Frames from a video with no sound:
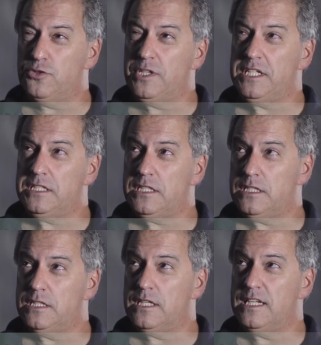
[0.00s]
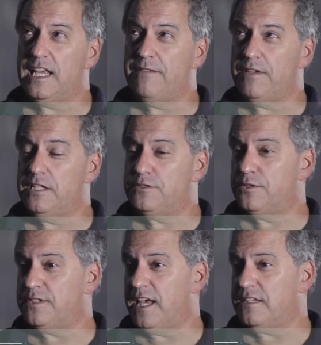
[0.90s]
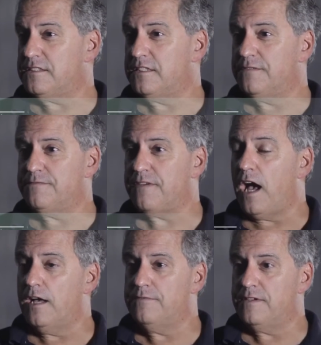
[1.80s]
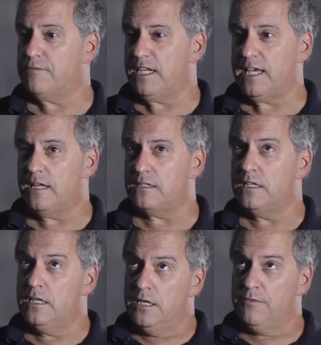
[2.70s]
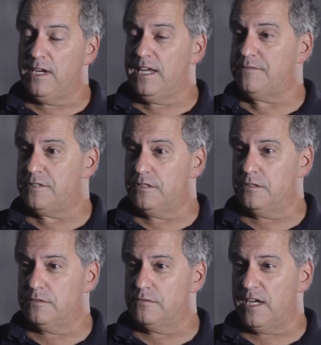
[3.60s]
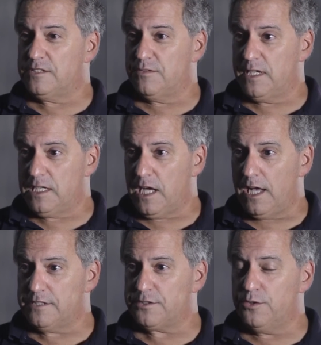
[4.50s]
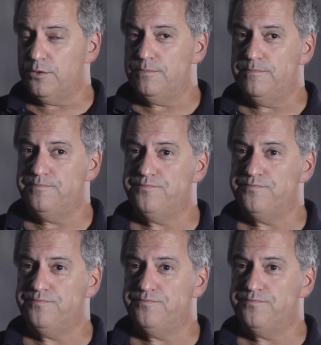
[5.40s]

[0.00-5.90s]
joined the Navy in 2005, right, out, right after graduating high school.